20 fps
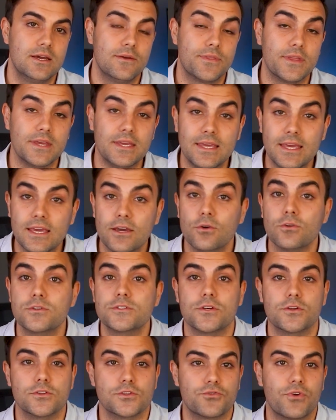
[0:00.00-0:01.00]
The yields
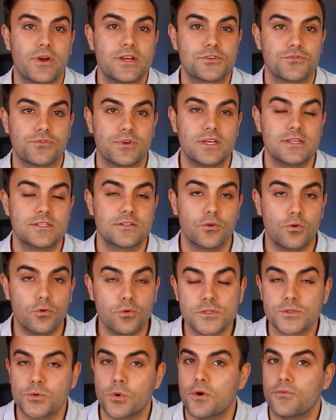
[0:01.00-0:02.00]
on treasuries
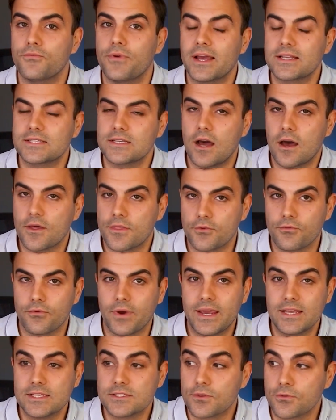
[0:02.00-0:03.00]
also affect other
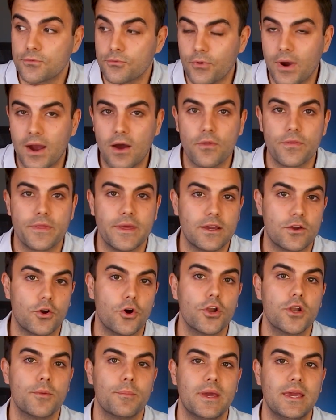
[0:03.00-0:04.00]
rates throughout the
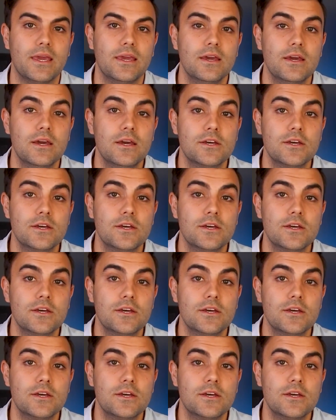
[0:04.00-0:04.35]
economy,